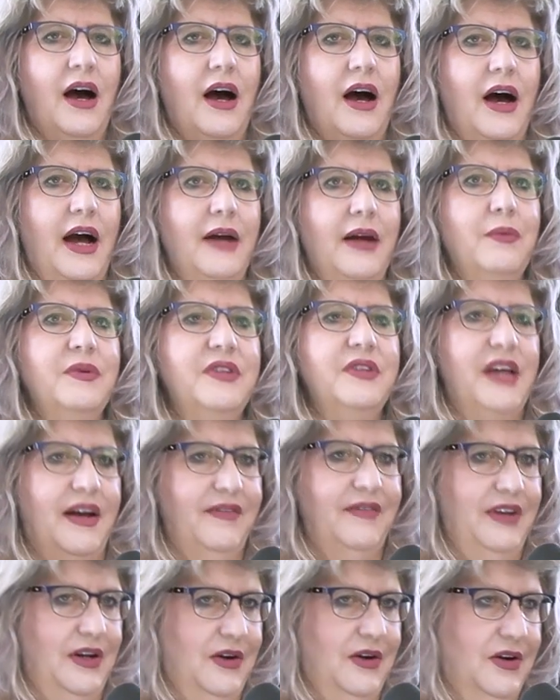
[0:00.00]
I was
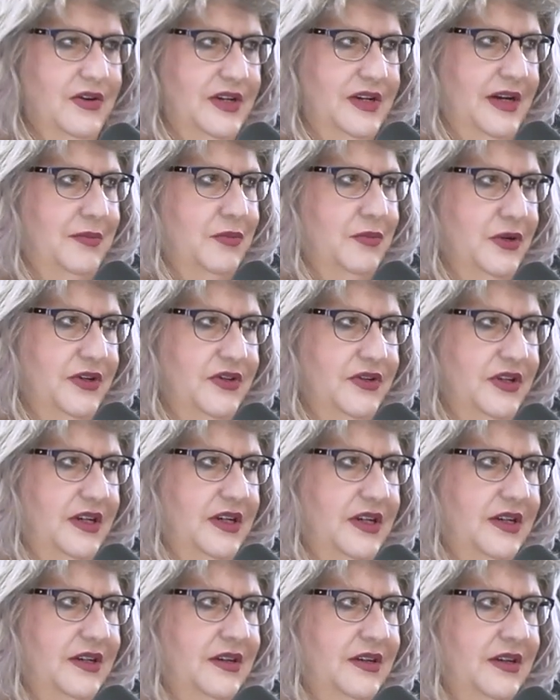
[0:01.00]
having a hard time
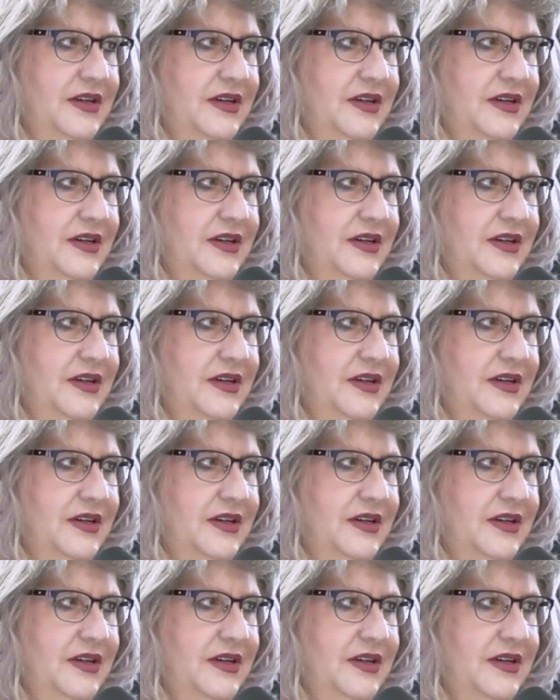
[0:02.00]
bridging it.